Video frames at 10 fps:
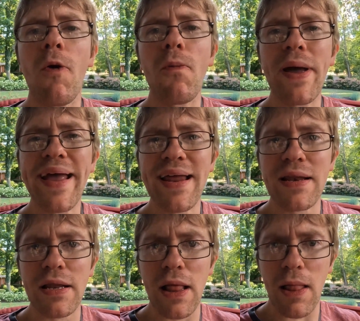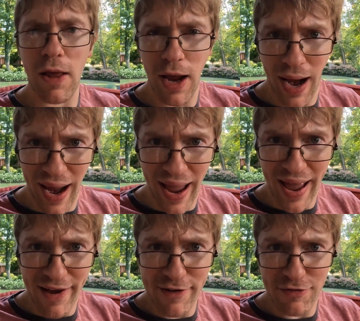we can
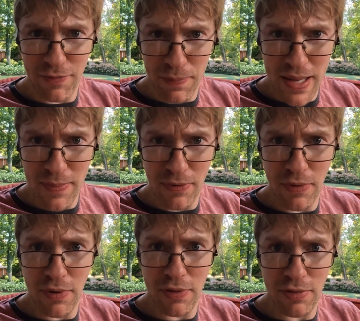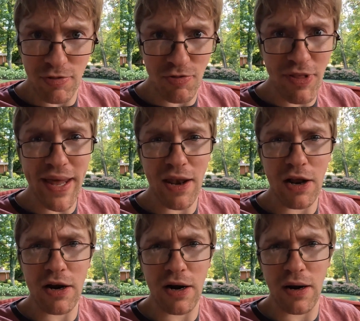have people then
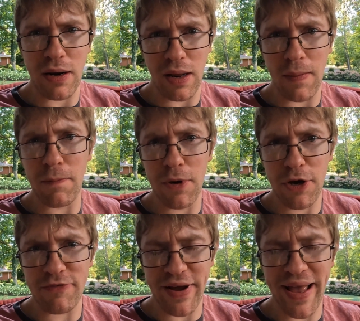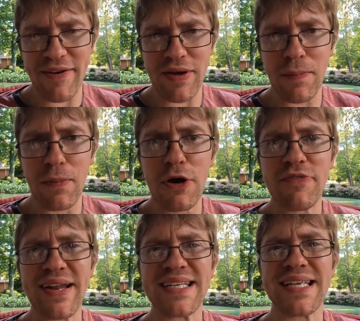learn a given
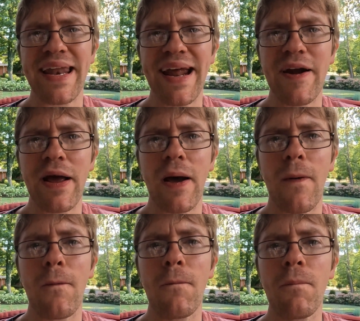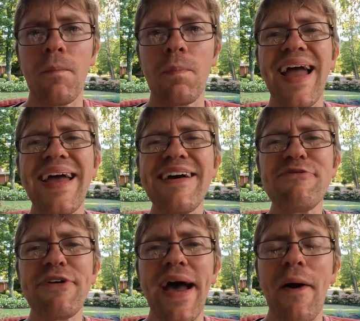move in a scenario.
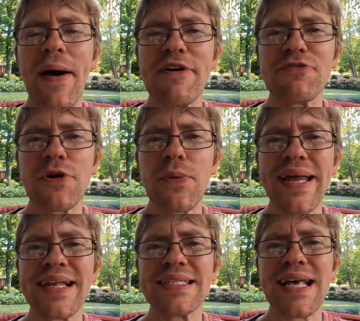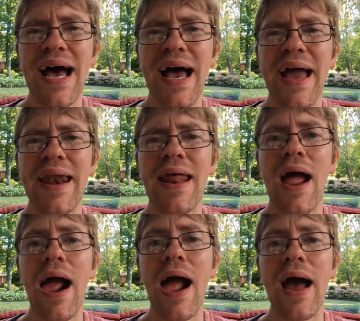If, however, we
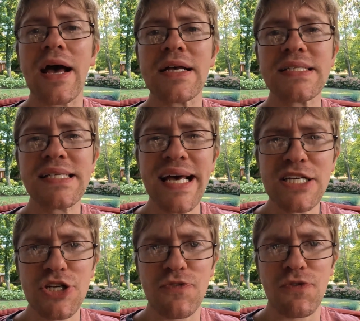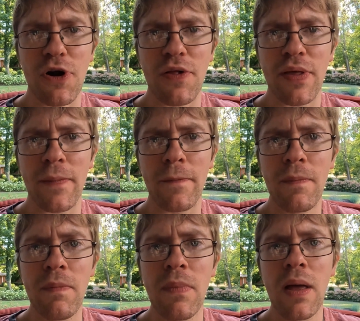design a session for them,